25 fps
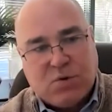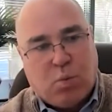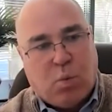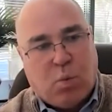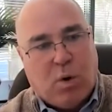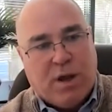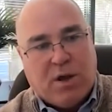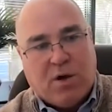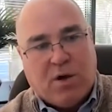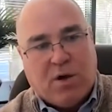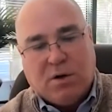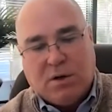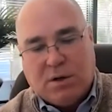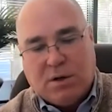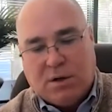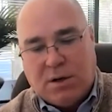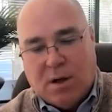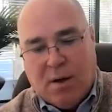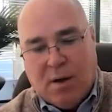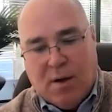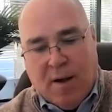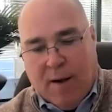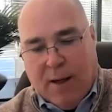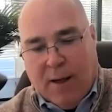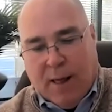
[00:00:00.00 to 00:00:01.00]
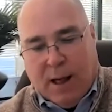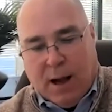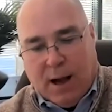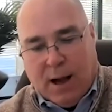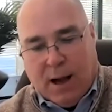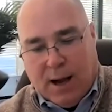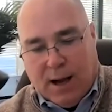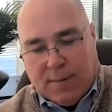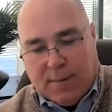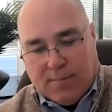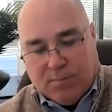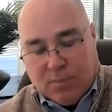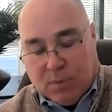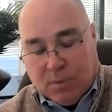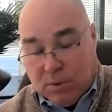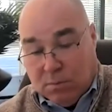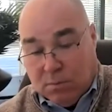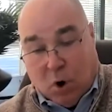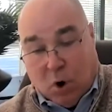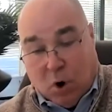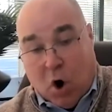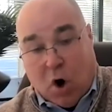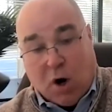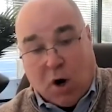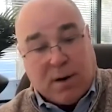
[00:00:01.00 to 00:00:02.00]
We could
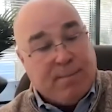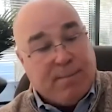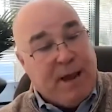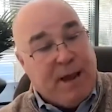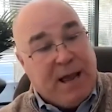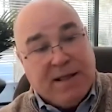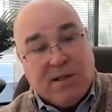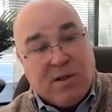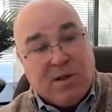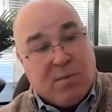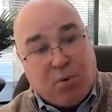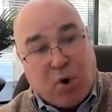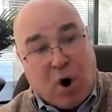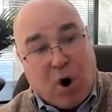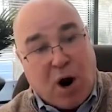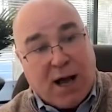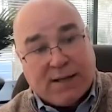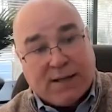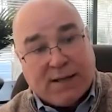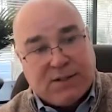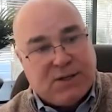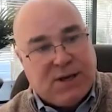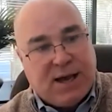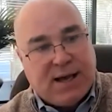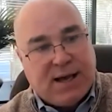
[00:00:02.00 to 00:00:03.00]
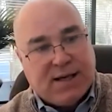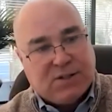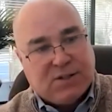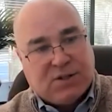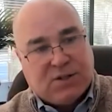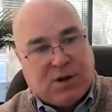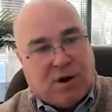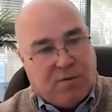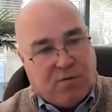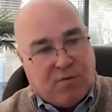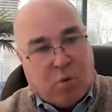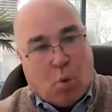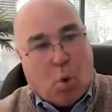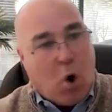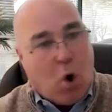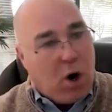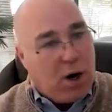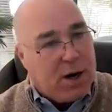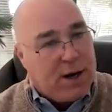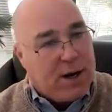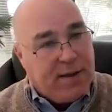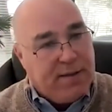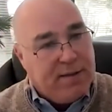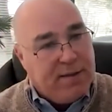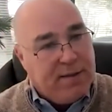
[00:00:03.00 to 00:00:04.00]
automate the process of
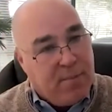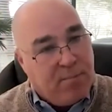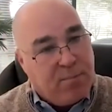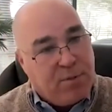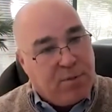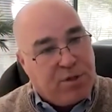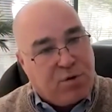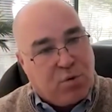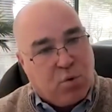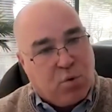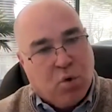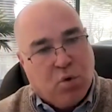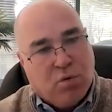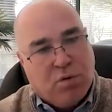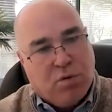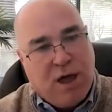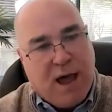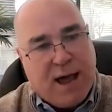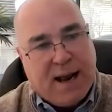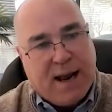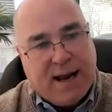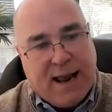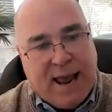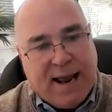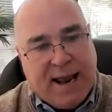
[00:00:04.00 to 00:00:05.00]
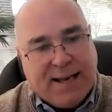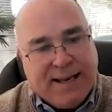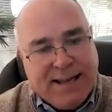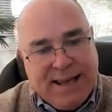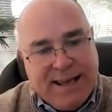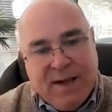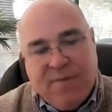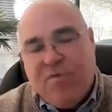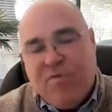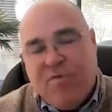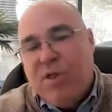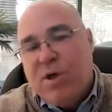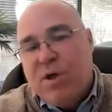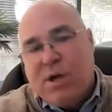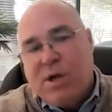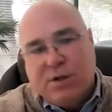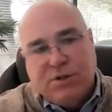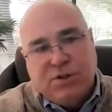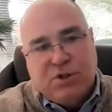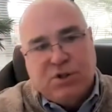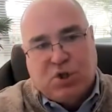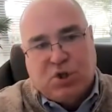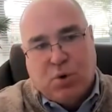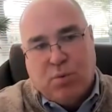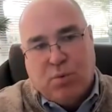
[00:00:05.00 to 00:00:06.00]
walking them through that and give the
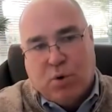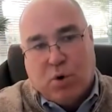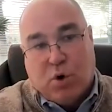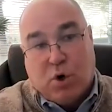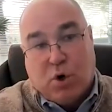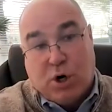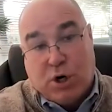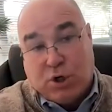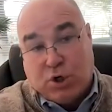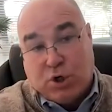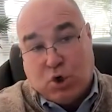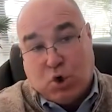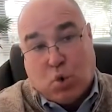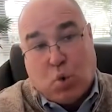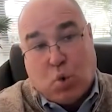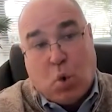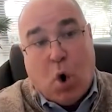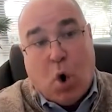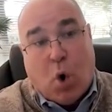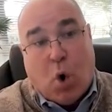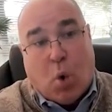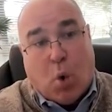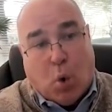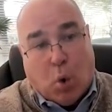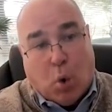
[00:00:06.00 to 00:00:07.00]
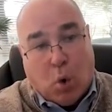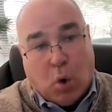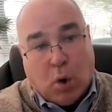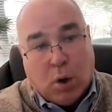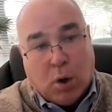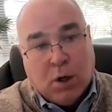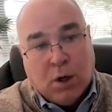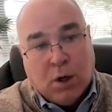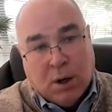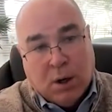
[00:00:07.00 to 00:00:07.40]
consumer control